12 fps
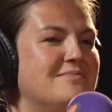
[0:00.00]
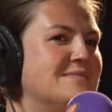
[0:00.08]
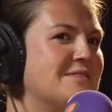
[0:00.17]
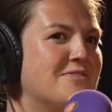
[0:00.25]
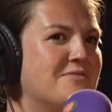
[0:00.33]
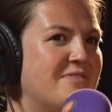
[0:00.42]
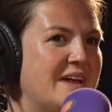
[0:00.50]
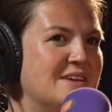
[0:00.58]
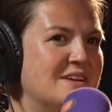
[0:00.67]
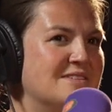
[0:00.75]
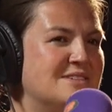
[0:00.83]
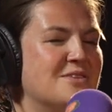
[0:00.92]
different
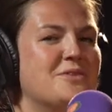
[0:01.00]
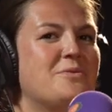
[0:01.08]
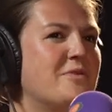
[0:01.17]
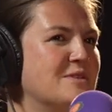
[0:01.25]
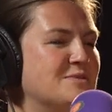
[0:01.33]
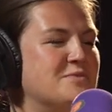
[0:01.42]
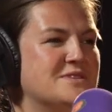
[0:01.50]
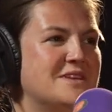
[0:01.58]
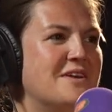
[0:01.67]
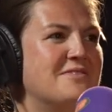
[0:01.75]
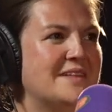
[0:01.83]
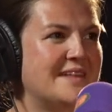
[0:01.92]
venues so that we're always
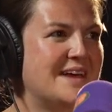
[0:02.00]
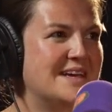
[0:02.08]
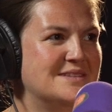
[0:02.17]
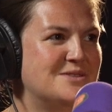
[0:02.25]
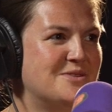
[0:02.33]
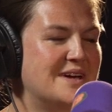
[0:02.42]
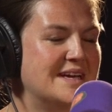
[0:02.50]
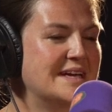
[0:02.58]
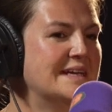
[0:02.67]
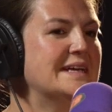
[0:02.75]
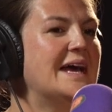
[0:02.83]
preserving that history.